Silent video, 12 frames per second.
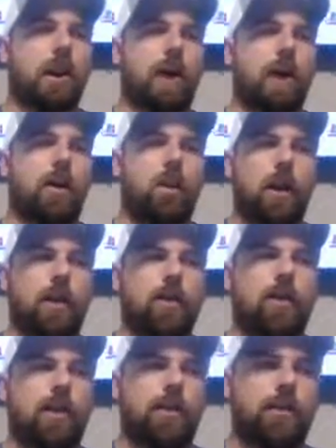one
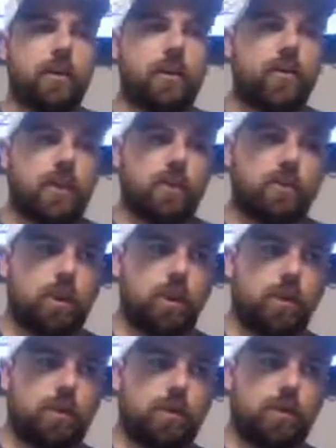career feature race win
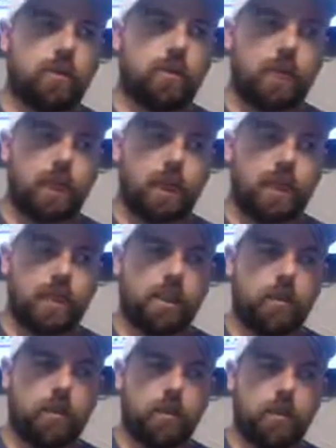in sprint cars,
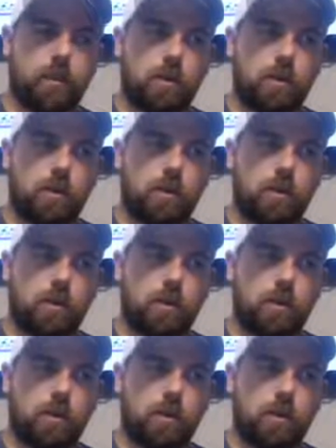haven't you?